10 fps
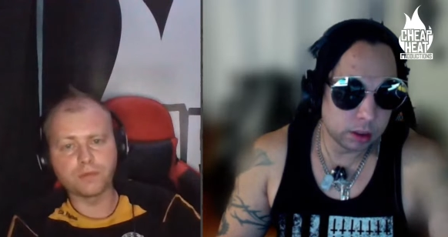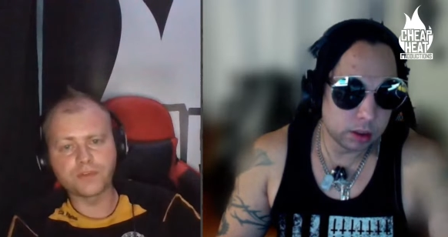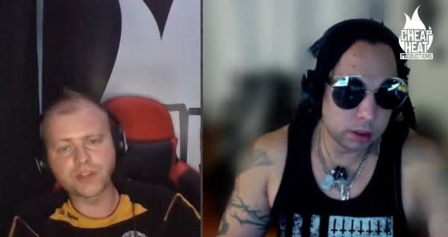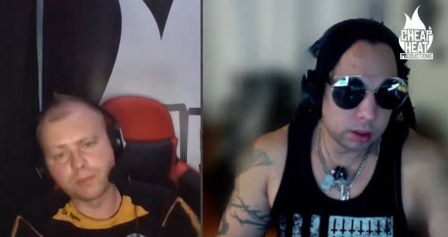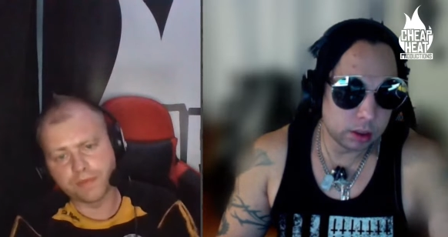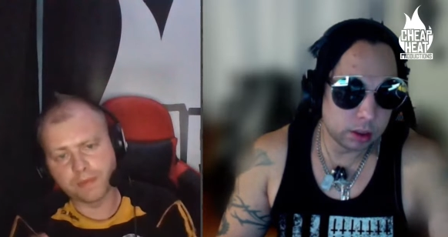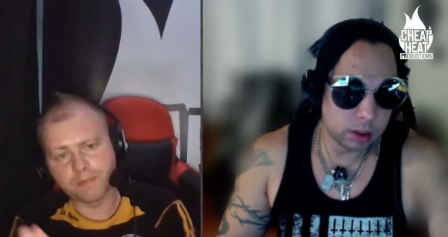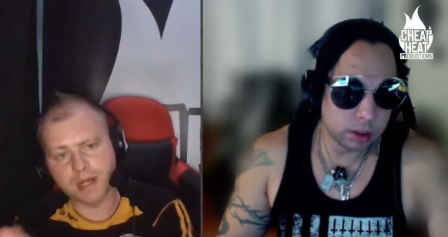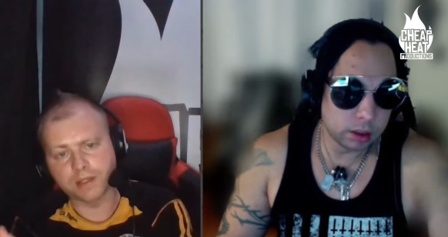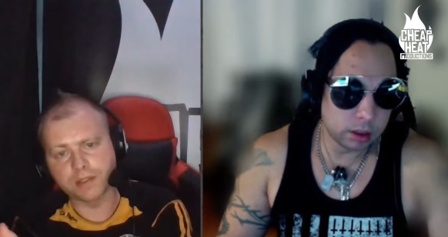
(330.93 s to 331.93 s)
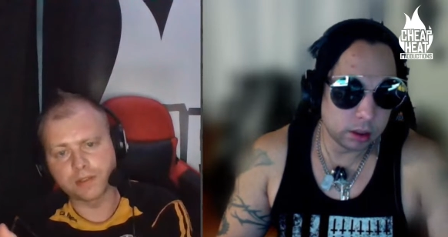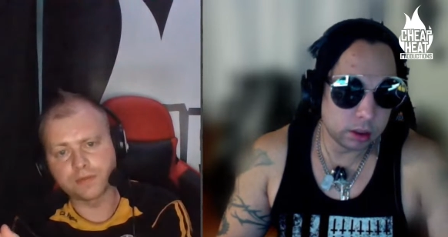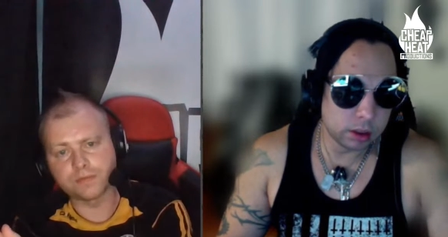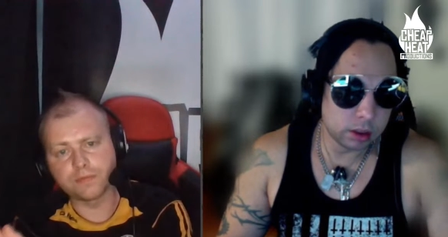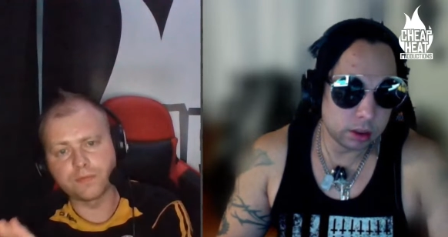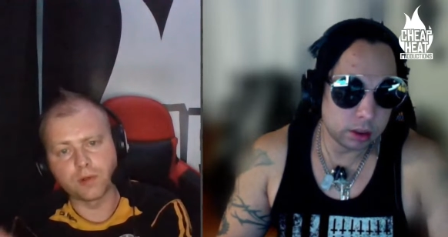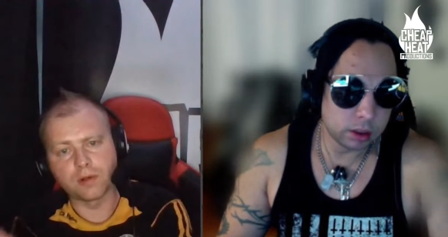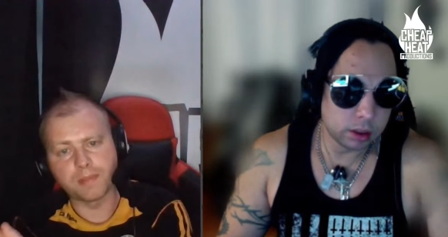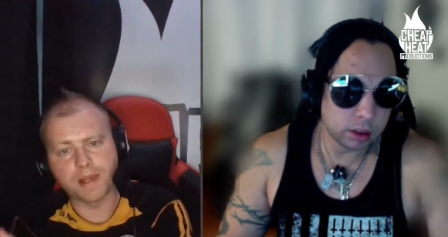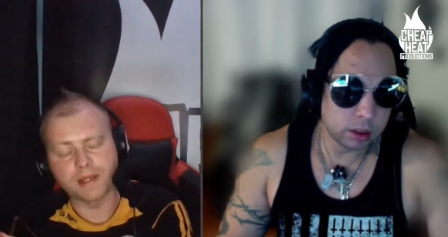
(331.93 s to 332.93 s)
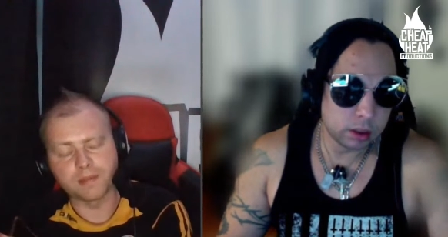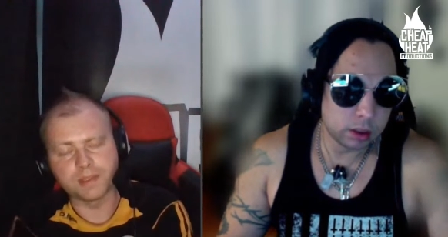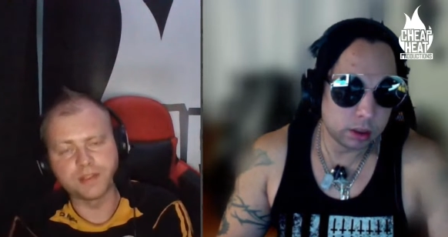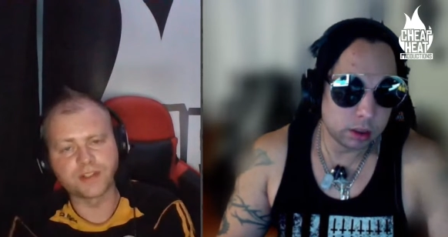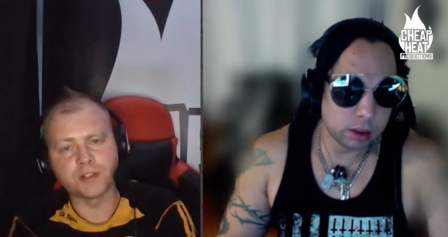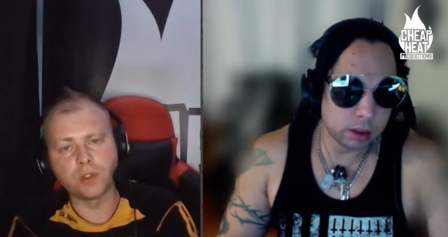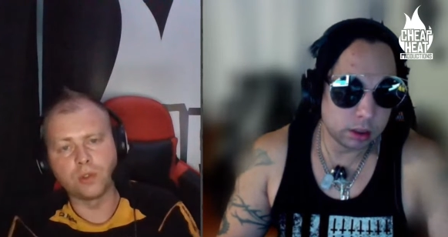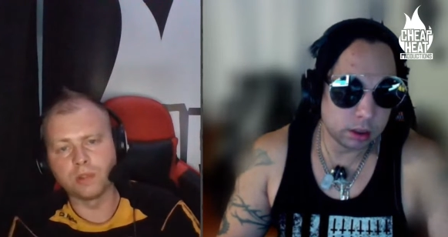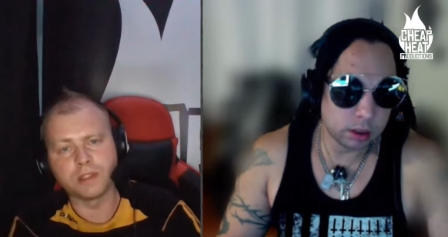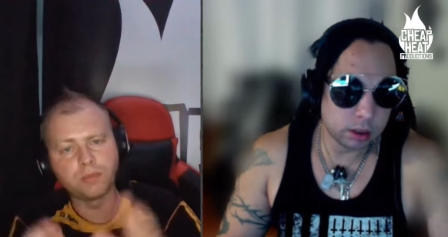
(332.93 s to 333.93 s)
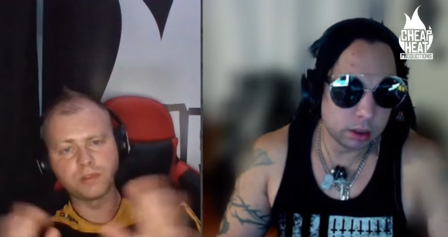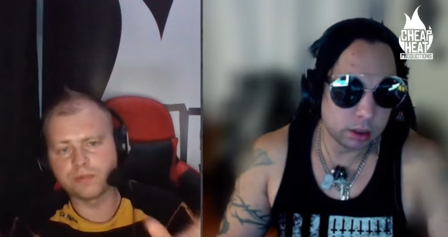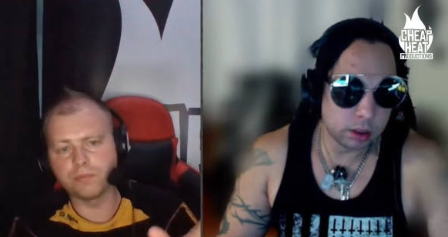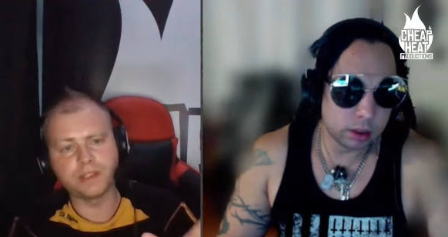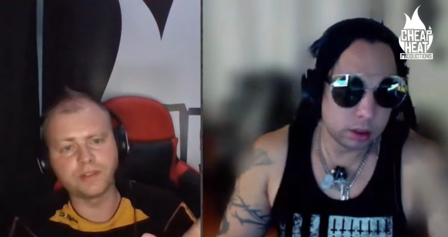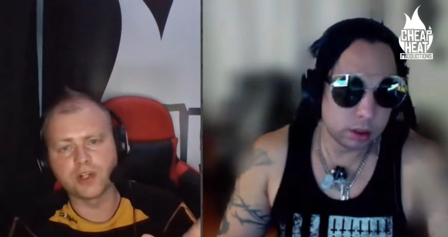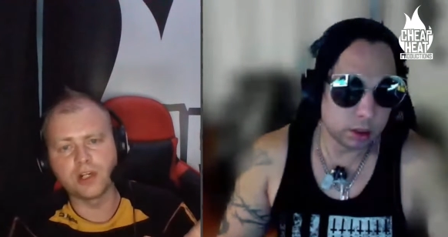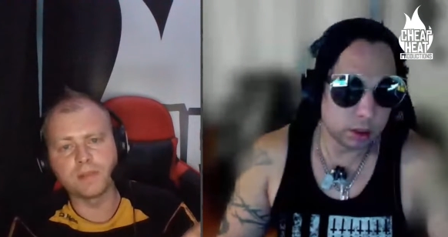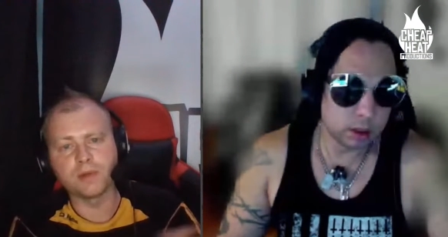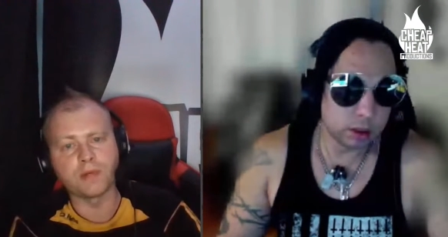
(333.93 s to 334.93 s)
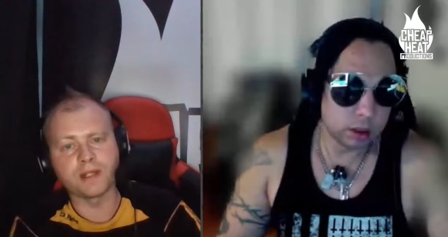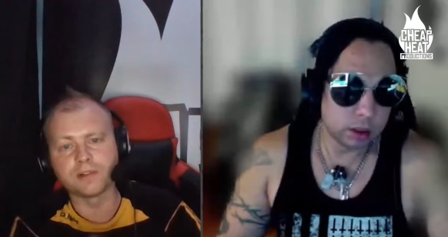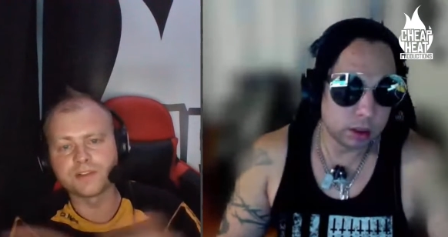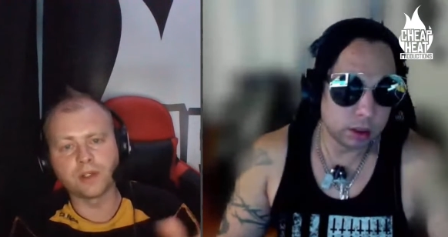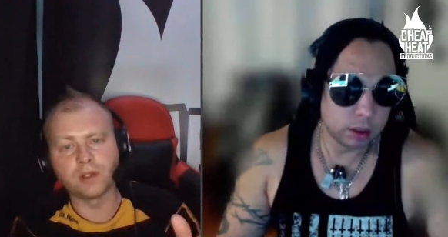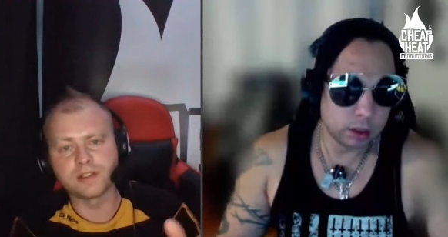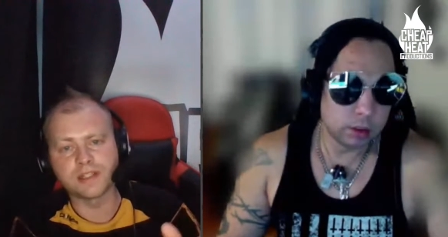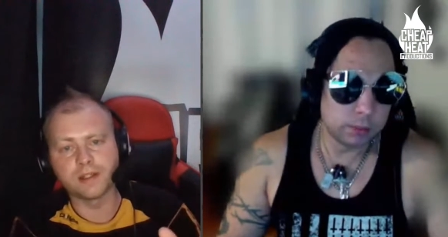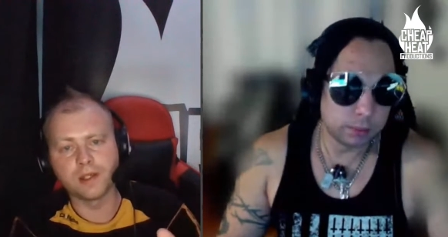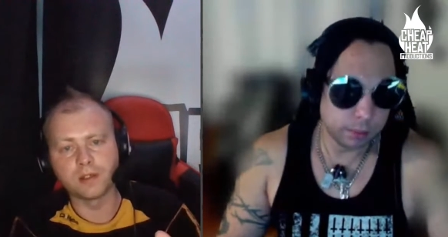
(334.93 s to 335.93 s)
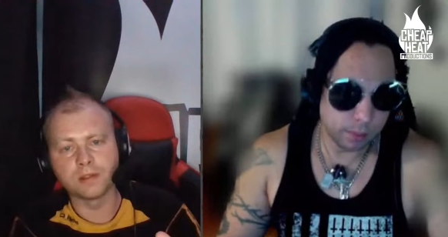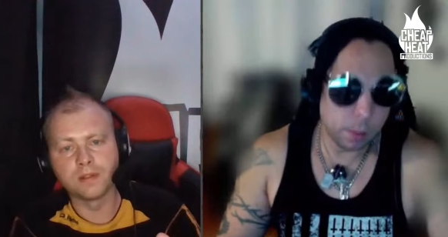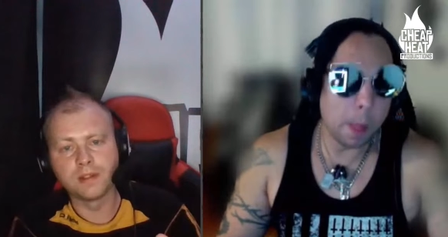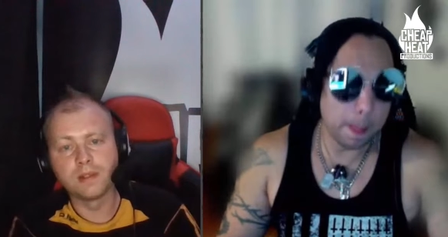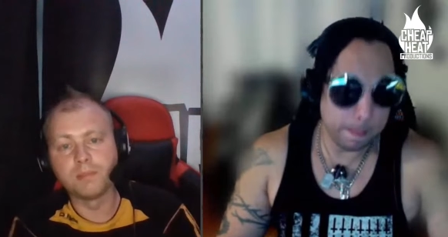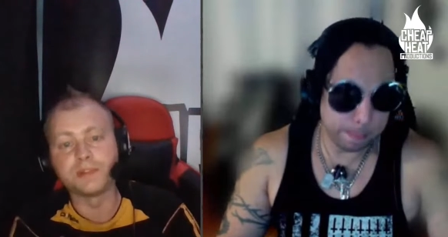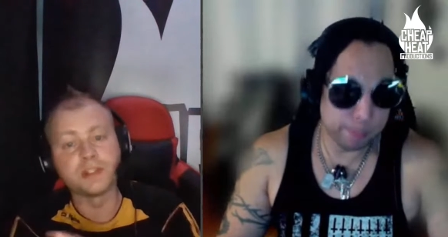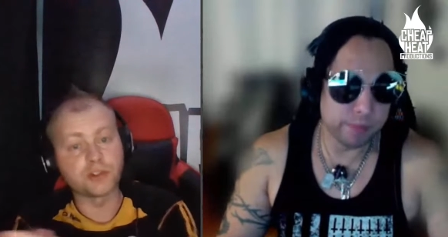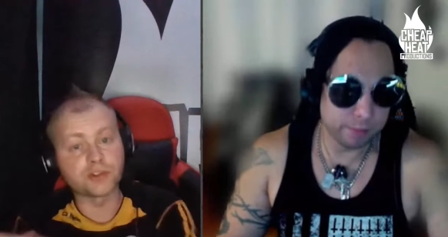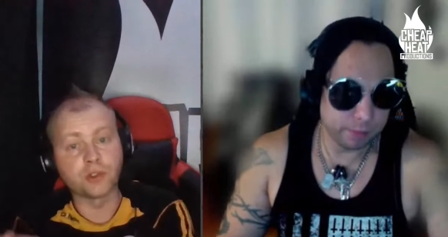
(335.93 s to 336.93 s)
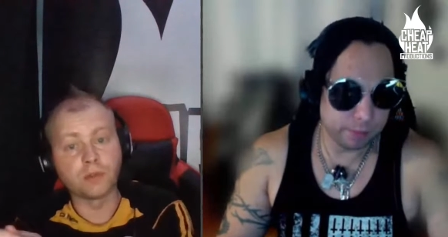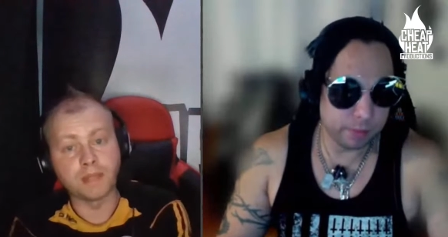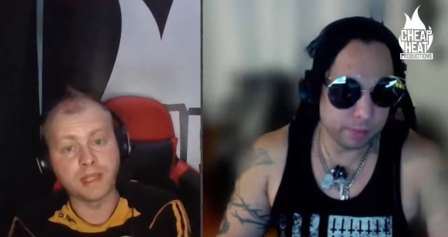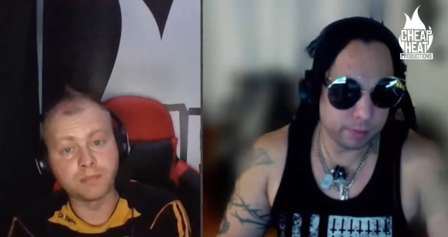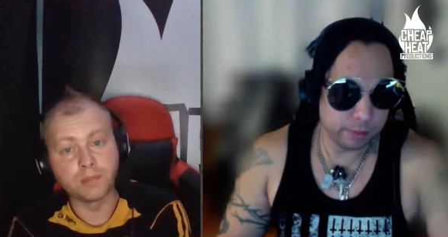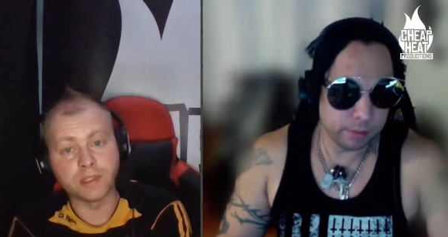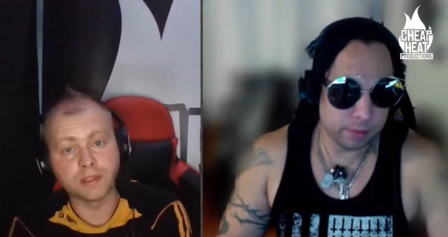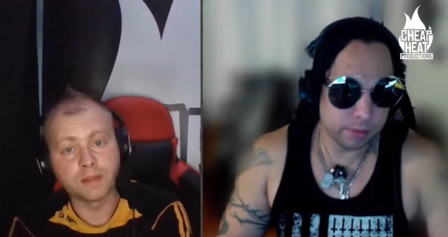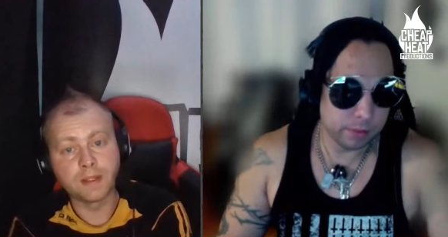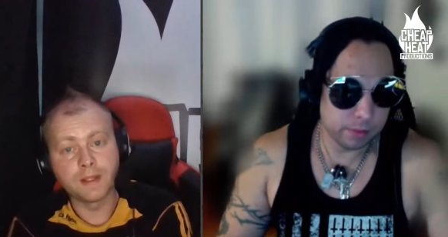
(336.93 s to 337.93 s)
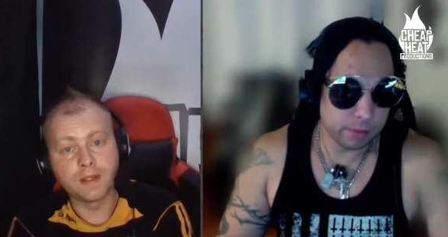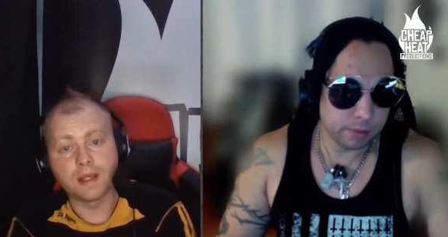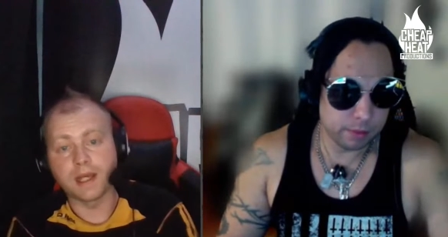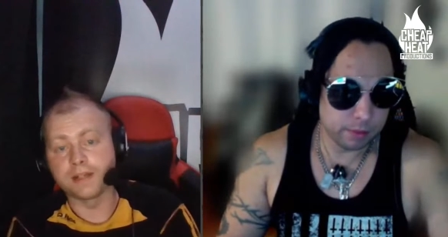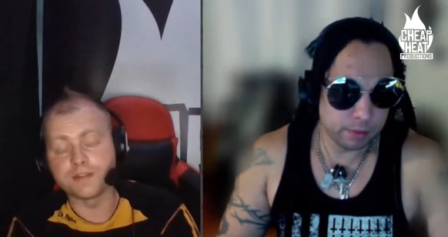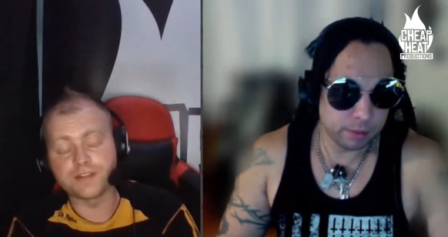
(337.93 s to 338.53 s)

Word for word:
Speaker 1: out some of the market for a band because i know like we we'll, we could talk about records all day long but they mm-hmm. just don't make money and I